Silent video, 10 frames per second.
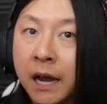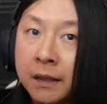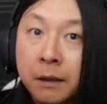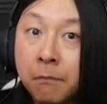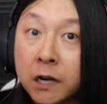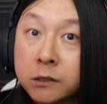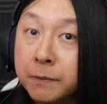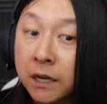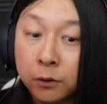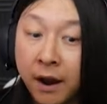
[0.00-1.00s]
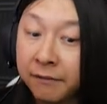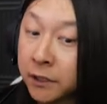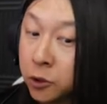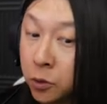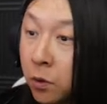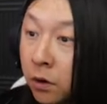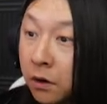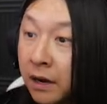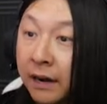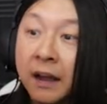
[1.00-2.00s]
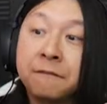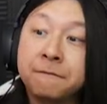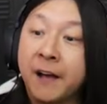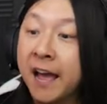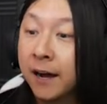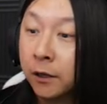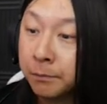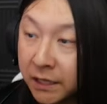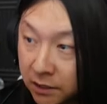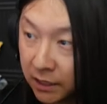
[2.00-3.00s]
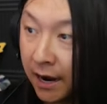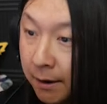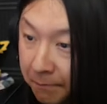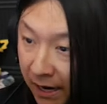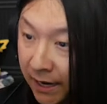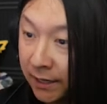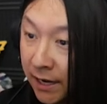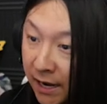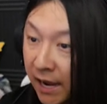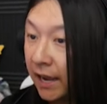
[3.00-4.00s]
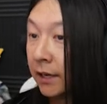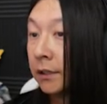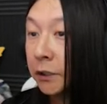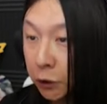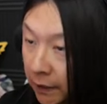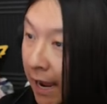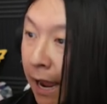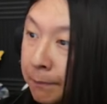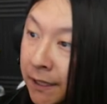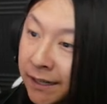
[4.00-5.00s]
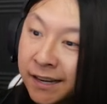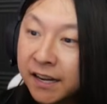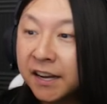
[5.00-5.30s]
It must be a driving school, and I failed because I made a collision happen.